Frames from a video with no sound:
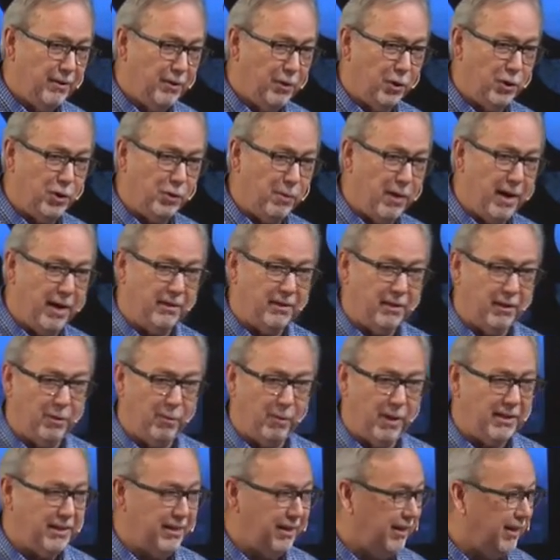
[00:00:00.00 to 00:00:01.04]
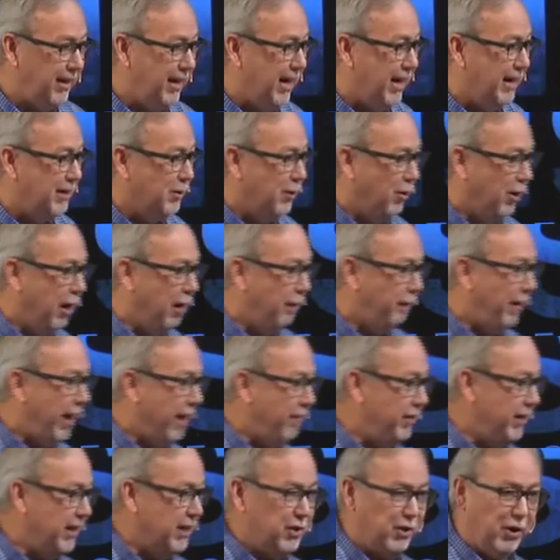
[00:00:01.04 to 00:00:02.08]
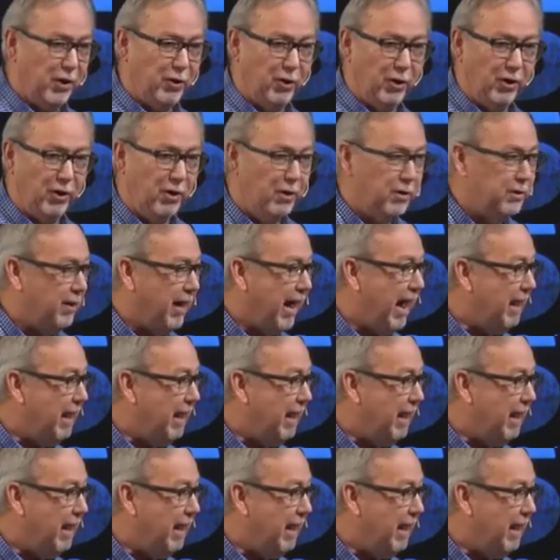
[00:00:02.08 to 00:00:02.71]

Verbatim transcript: turns around to the rest of the guys who are high fiving each other and goes,